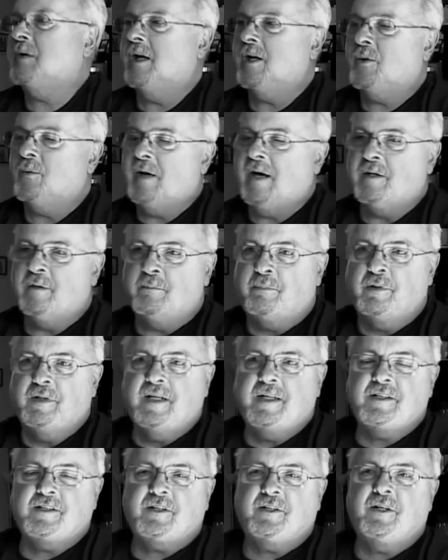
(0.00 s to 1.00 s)
and I got to go out in a
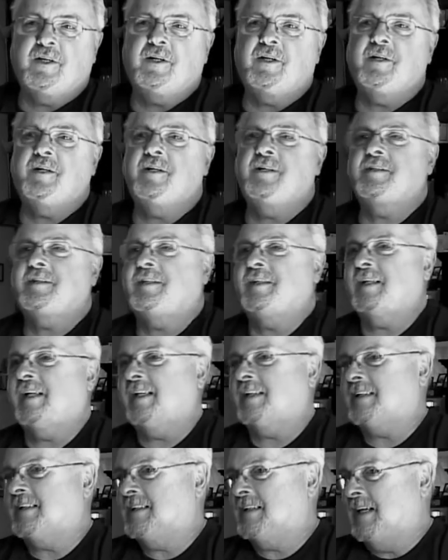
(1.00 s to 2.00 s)
blizzard to
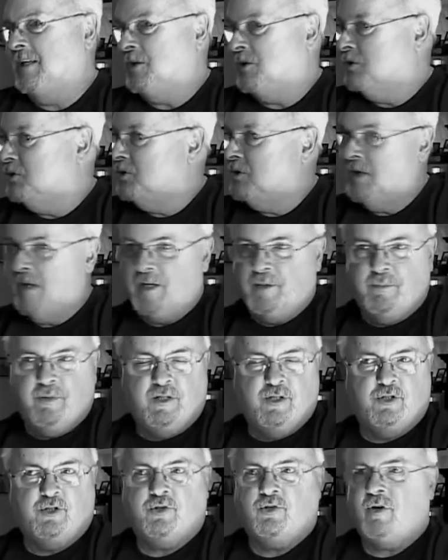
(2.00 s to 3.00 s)
get the because eh, you got to
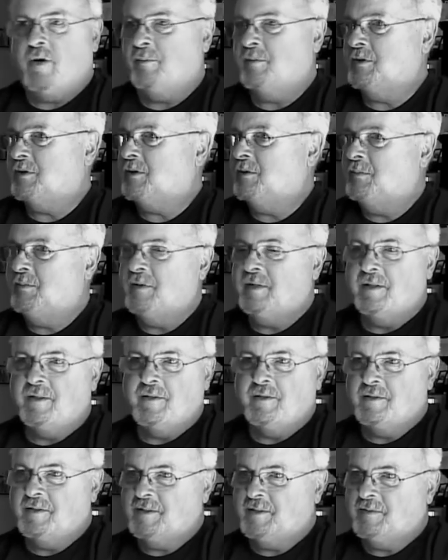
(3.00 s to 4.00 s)
be as sharp as can be
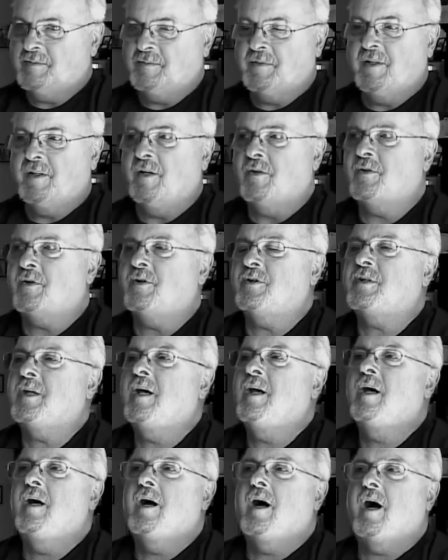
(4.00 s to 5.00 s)
because you know oh,
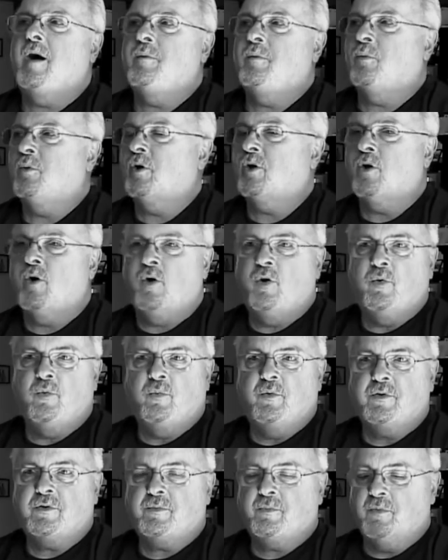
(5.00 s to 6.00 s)
there's yeah. uh, we're
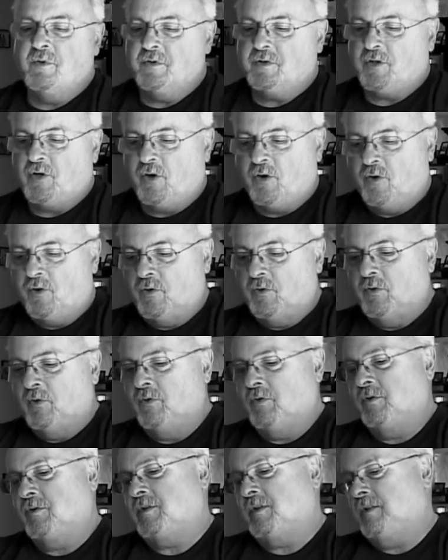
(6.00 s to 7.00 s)
going with with
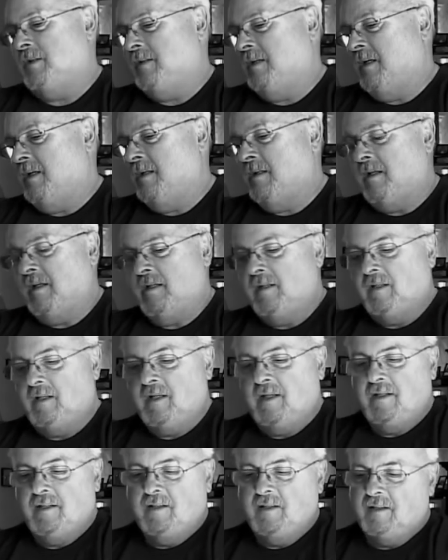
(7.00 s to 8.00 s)
colonels and and
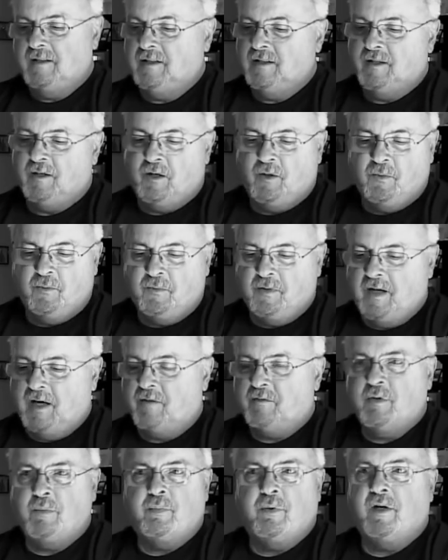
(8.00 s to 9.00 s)
and and you know
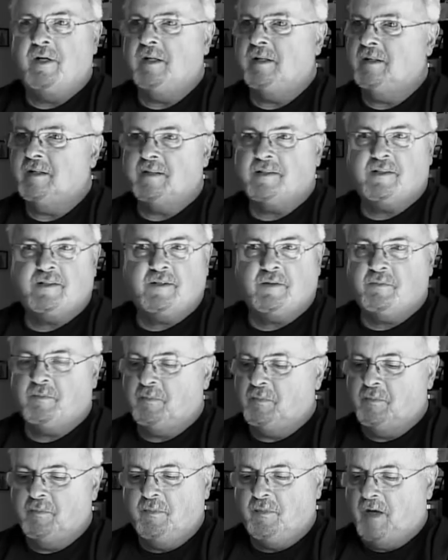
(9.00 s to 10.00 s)
everybody
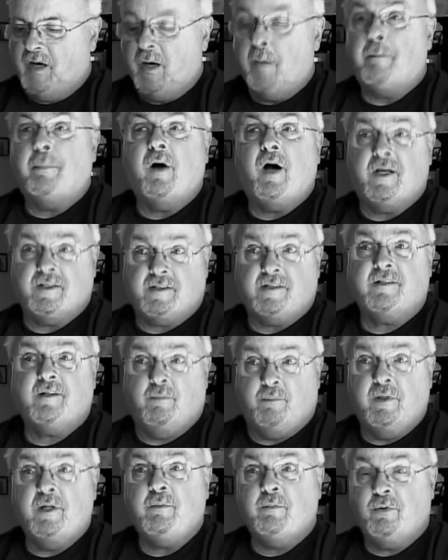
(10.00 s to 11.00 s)
is on a
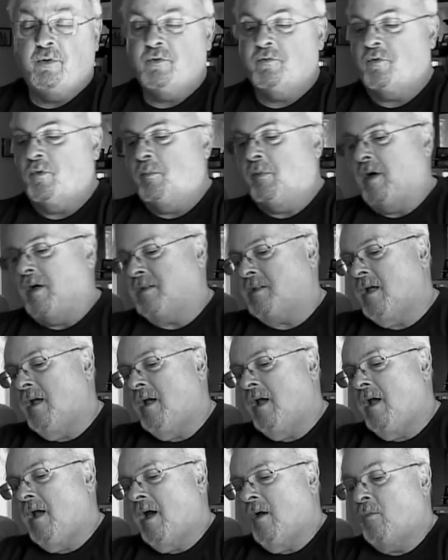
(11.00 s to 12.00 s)
bus, a big beautiful bus,
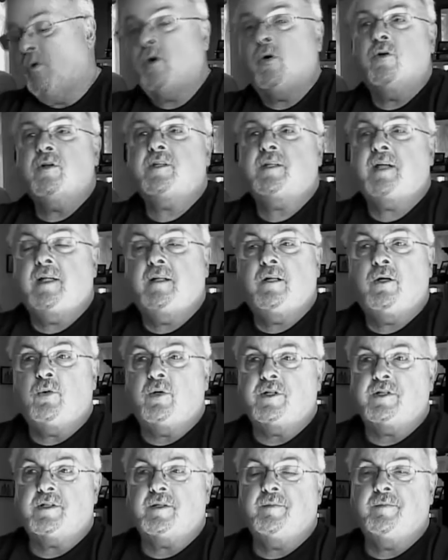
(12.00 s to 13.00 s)
mm. and we're going to St.
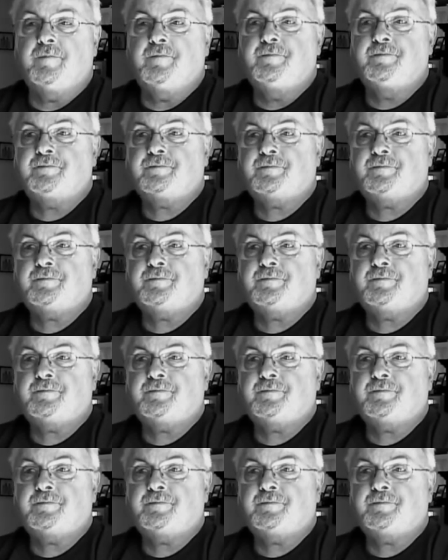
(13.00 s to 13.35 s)
Louis.